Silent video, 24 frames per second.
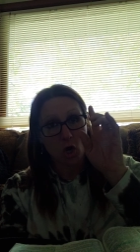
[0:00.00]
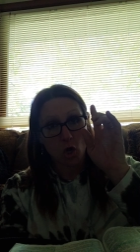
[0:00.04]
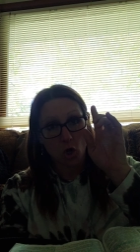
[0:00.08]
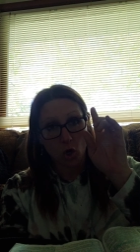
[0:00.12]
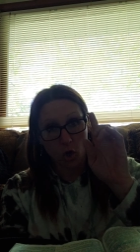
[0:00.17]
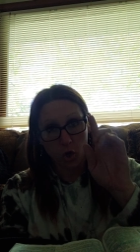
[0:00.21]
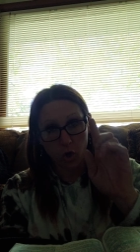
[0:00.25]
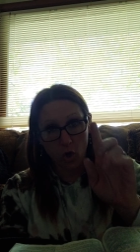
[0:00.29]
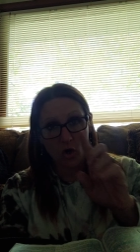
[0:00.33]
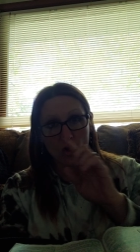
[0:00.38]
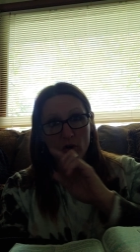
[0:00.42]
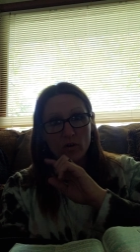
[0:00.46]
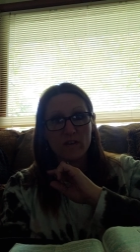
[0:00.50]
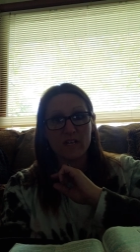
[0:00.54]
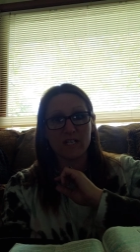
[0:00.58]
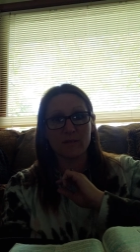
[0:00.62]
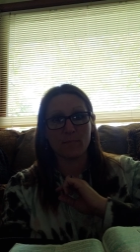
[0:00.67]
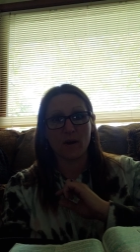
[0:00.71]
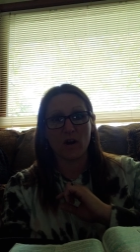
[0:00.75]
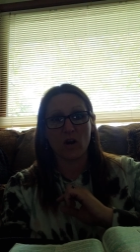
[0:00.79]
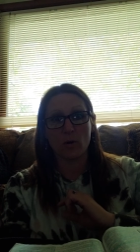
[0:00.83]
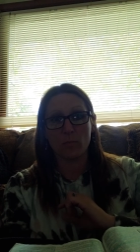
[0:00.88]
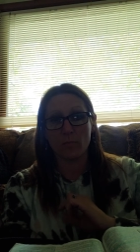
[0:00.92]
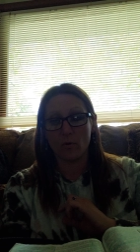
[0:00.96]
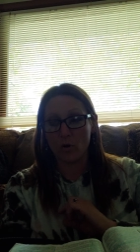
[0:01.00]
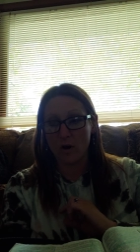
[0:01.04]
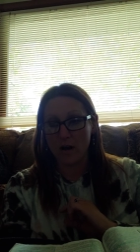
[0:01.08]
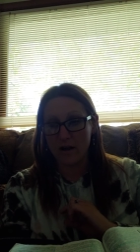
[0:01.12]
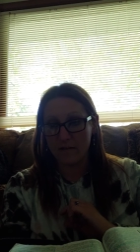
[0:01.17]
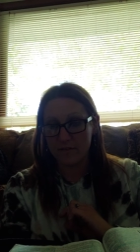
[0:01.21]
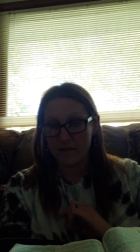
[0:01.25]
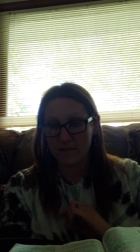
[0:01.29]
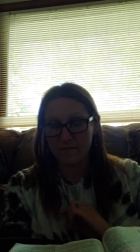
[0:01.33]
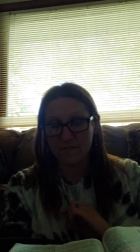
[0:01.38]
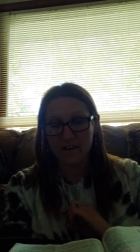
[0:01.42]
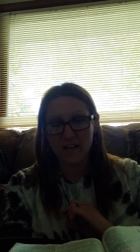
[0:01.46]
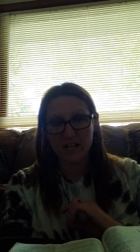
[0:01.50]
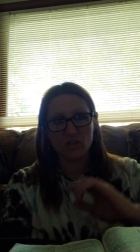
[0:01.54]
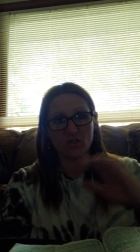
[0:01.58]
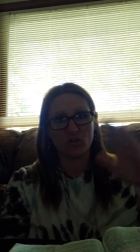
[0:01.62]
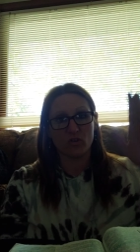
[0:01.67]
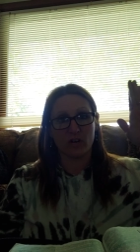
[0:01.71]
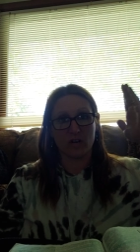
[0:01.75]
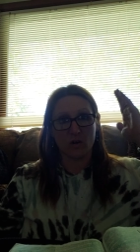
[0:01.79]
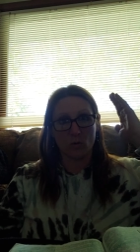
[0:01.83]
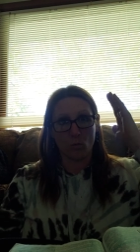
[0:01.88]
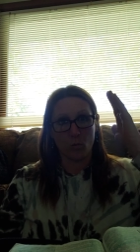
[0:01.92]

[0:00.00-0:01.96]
Learn this parable of the fig tree.